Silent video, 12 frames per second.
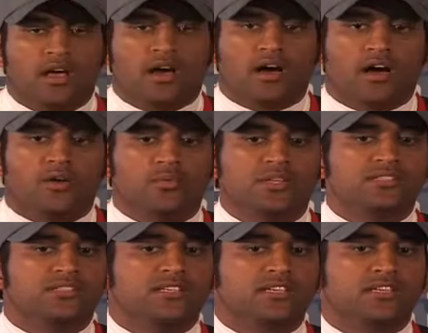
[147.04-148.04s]
We'll
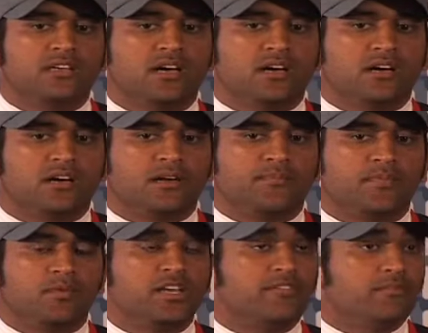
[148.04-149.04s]
see,
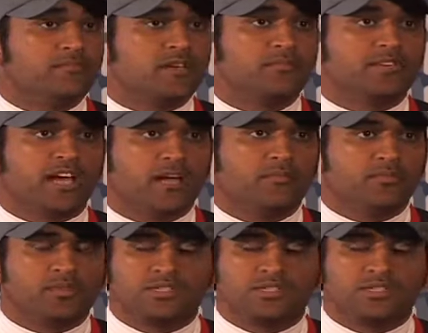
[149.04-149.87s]
we'll give him some time.